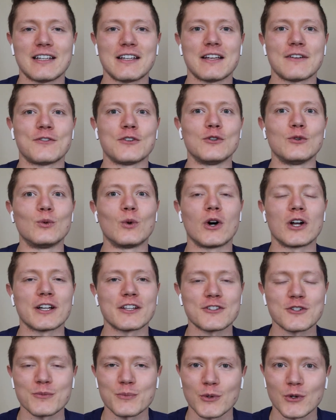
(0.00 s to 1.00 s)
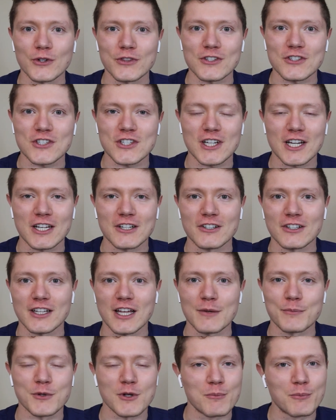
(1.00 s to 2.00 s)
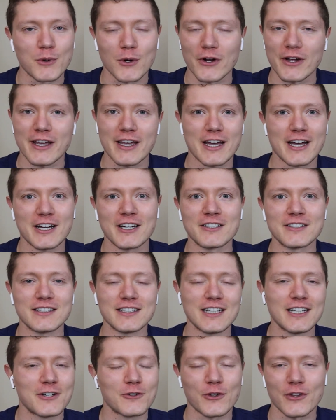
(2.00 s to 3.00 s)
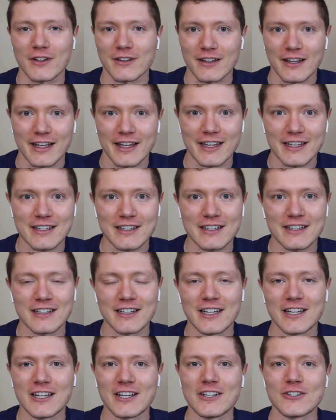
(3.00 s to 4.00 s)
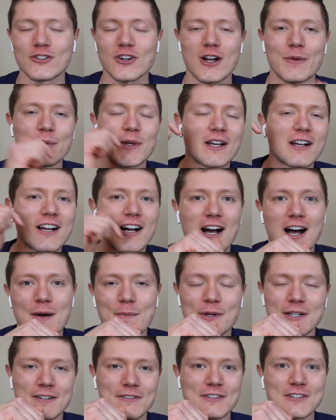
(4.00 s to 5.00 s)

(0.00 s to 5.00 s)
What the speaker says: If you want to support the channel, help your boy out, hit it with a like. Drop me a comment